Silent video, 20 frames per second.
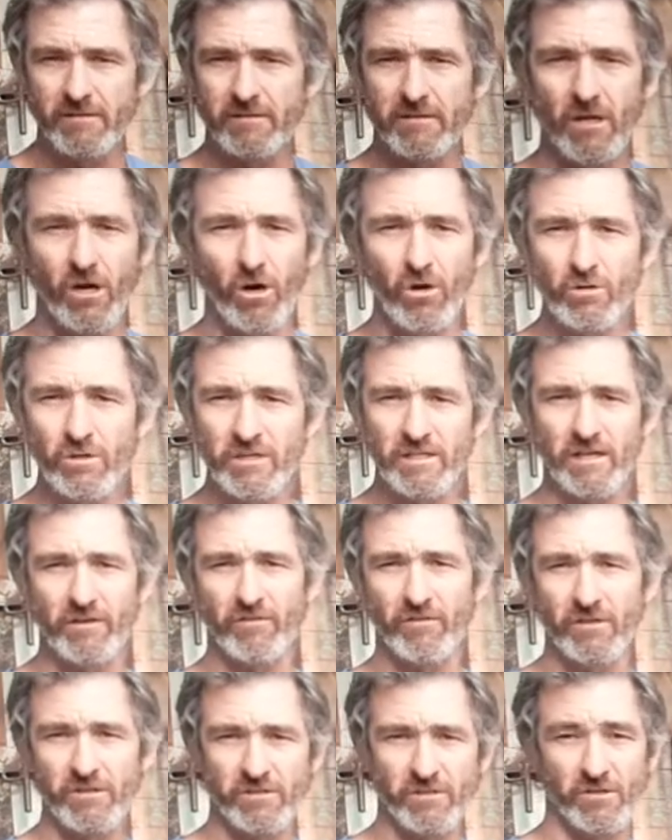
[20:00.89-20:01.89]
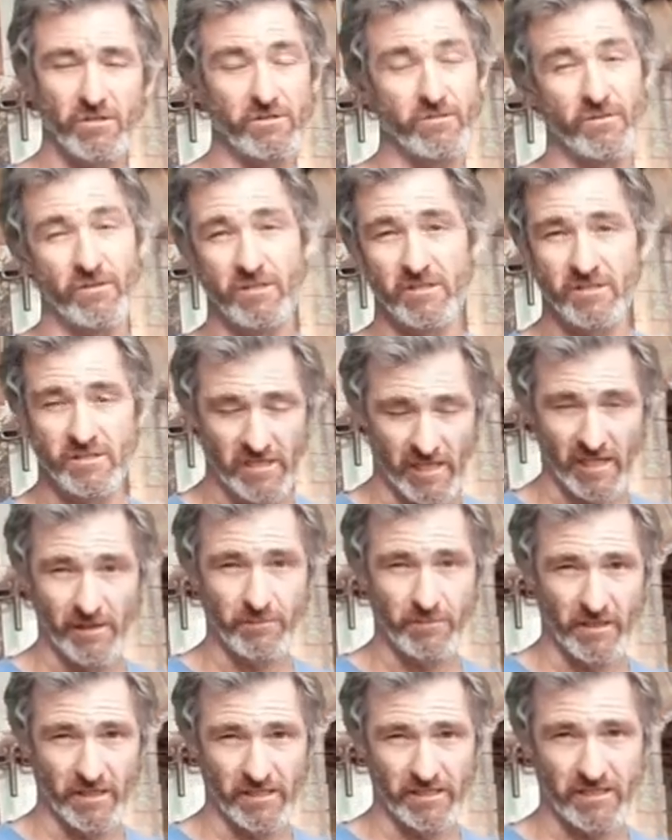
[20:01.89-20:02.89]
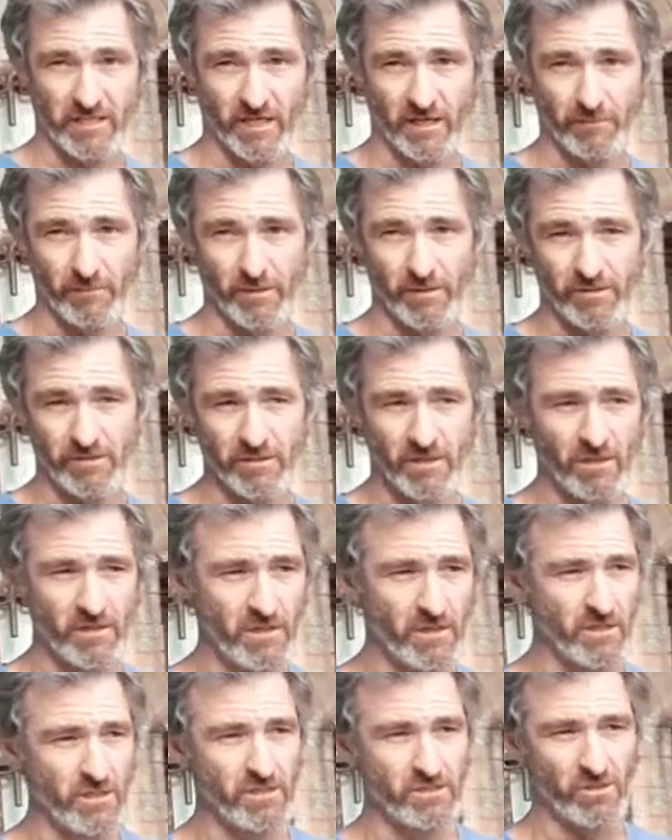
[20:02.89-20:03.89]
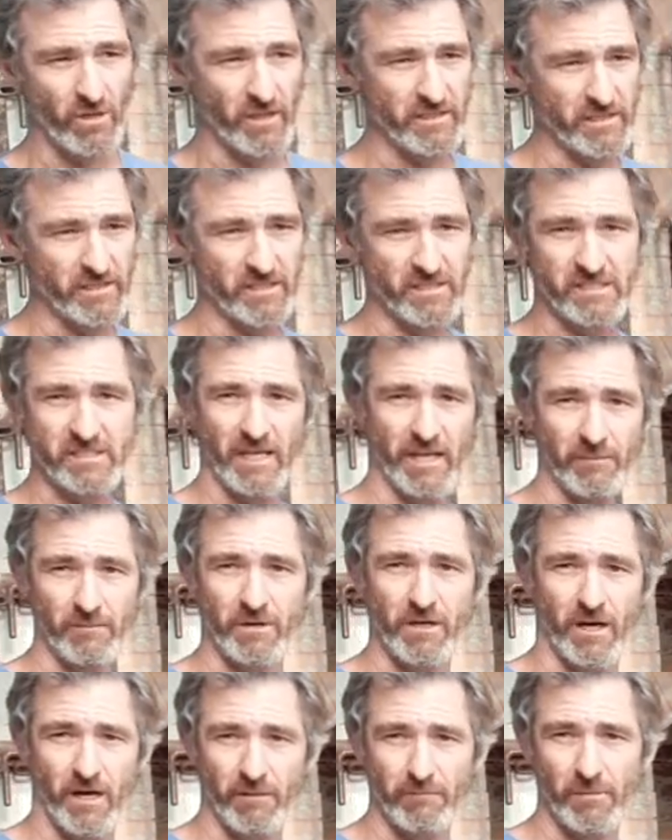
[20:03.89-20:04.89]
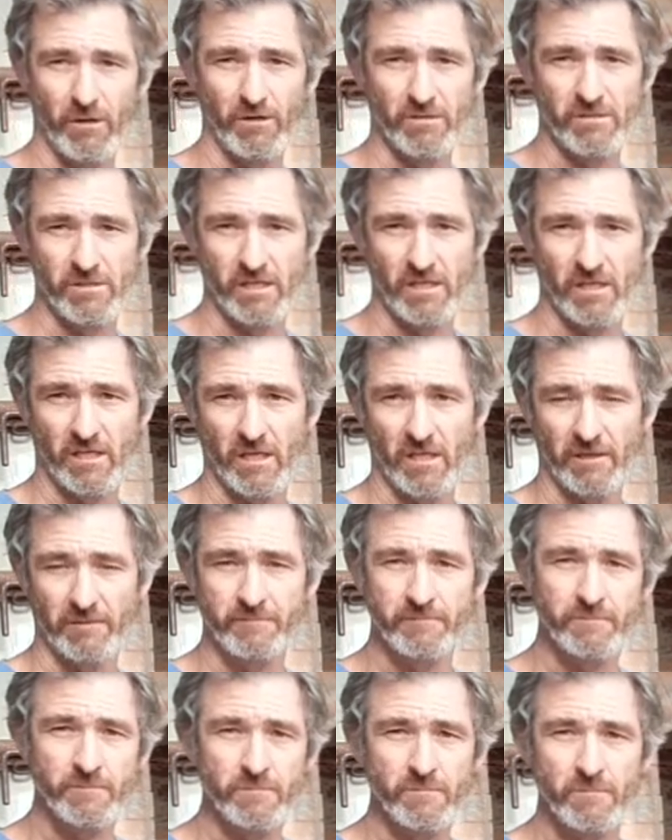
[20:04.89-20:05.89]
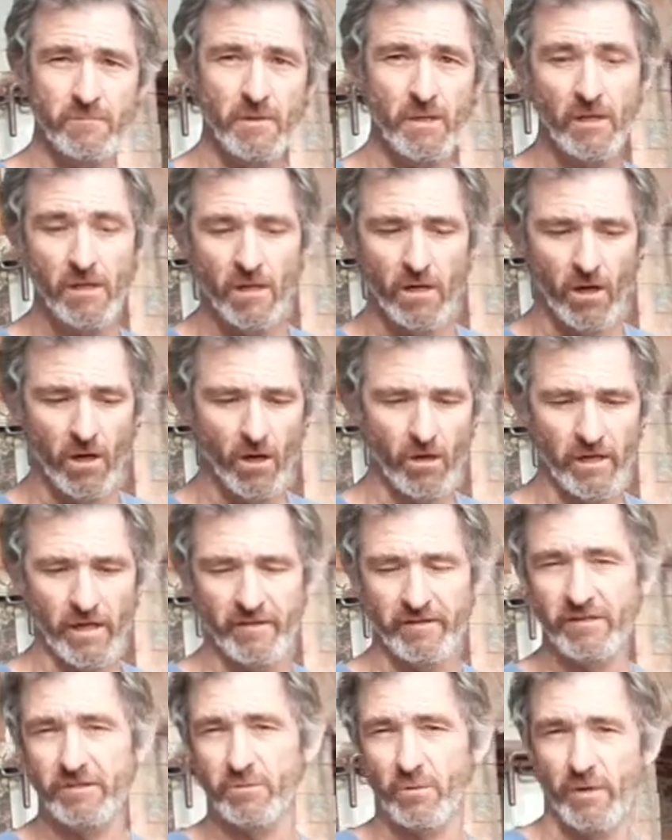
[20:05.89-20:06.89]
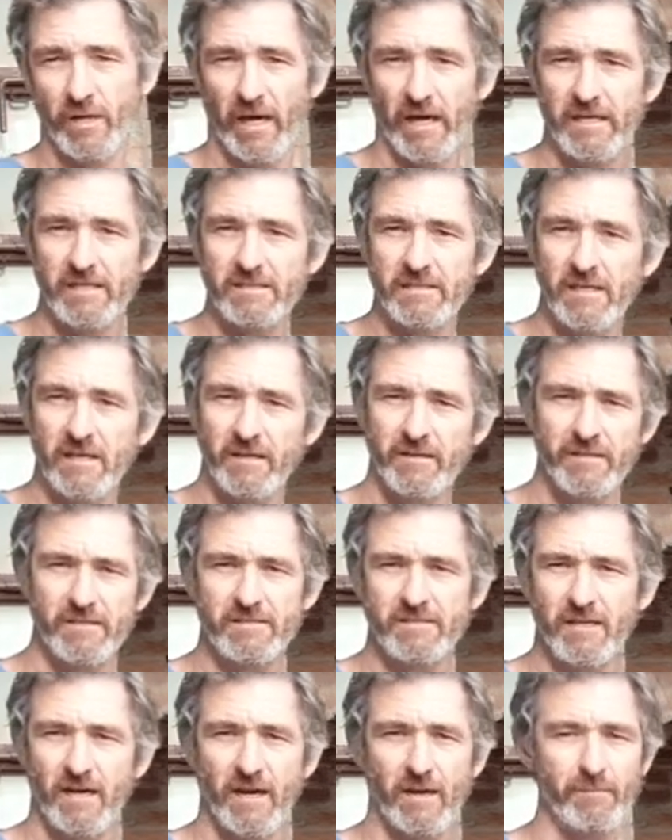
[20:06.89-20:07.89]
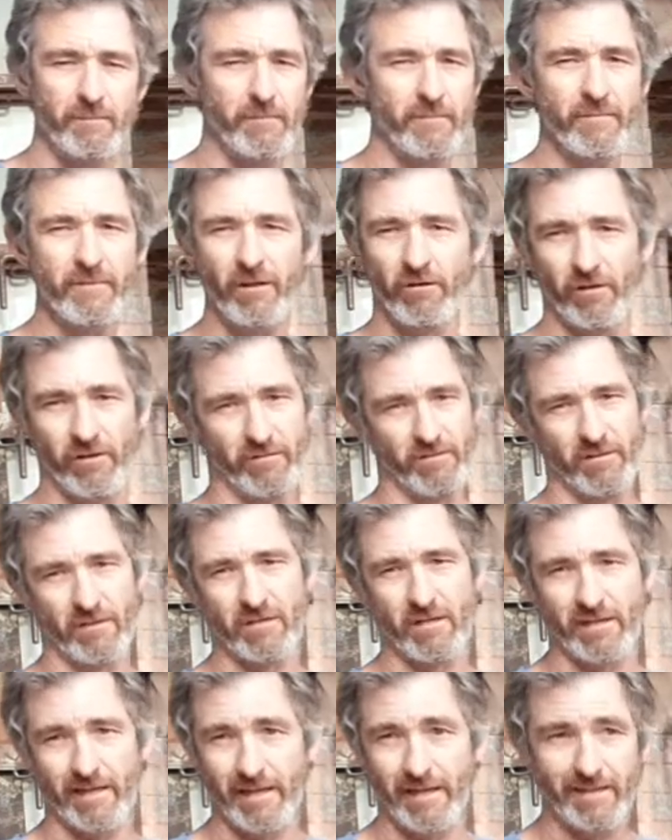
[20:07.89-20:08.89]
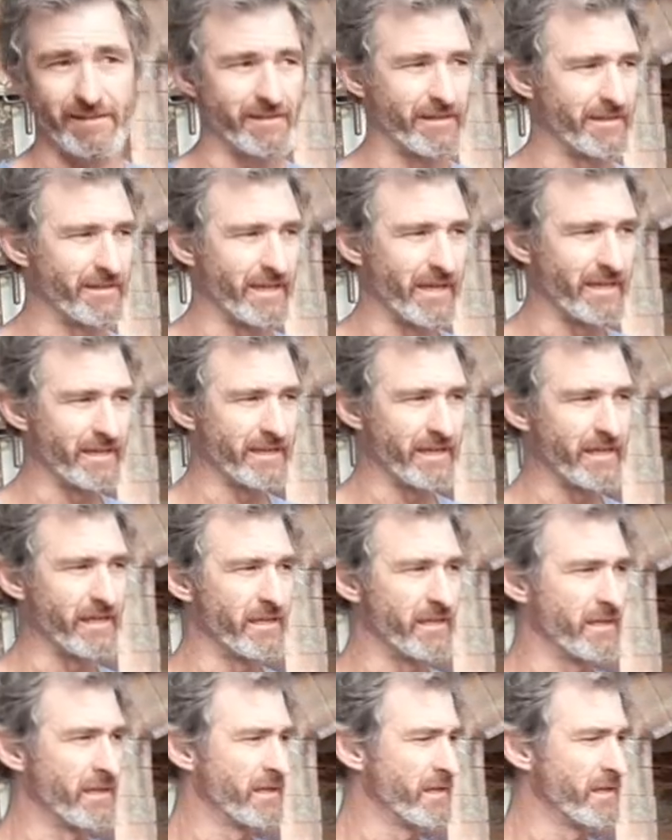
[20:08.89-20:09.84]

Totally different results for the same glaze combos. So I did the same combos thinking, oh yeah, these were nice. And this time, they don't even look like anything like it.